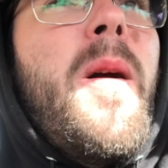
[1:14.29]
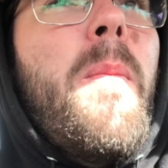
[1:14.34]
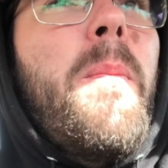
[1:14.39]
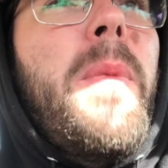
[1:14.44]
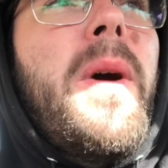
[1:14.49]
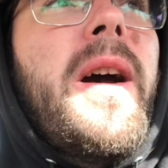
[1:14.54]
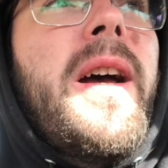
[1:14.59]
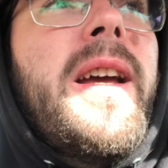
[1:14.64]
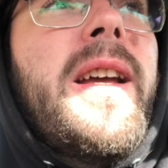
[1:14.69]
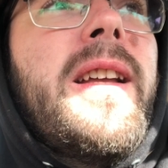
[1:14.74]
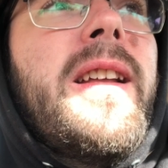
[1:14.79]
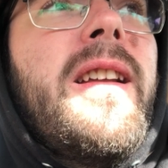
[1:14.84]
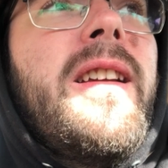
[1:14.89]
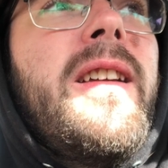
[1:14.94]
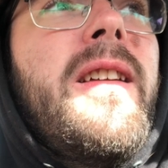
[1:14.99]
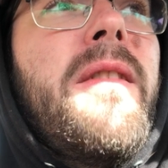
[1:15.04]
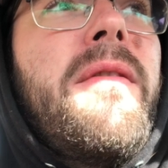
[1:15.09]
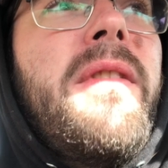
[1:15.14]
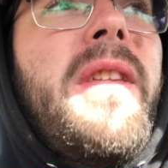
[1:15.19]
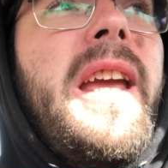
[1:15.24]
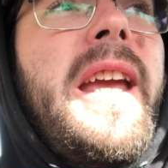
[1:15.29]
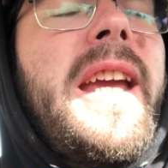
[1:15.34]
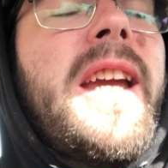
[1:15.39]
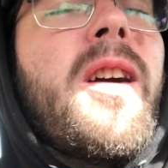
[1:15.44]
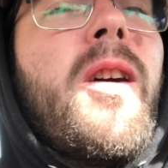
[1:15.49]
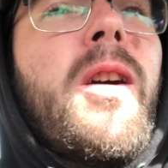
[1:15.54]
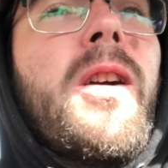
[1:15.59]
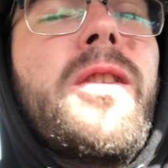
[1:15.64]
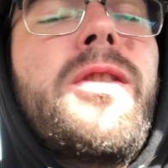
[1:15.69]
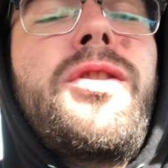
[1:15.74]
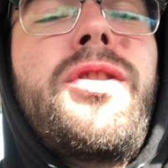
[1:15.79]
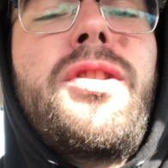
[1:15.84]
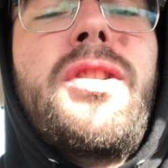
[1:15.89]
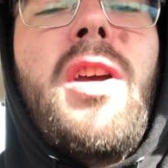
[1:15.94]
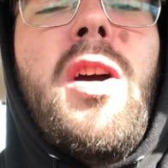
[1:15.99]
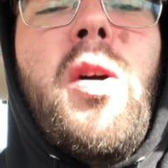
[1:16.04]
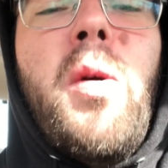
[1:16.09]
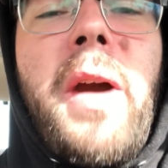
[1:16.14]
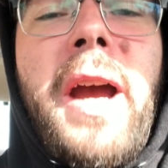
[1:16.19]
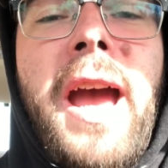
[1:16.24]
But they are
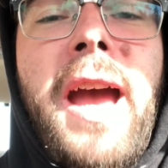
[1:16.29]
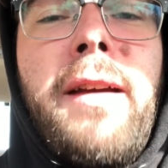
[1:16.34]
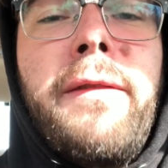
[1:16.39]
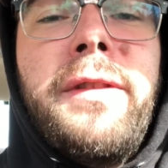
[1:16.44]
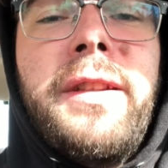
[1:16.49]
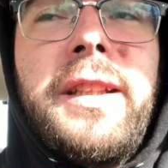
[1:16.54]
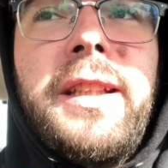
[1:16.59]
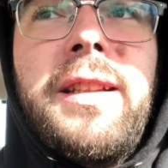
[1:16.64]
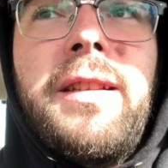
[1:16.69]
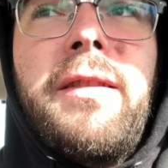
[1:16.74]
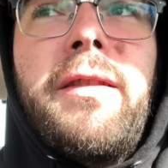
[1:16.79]
so heavy,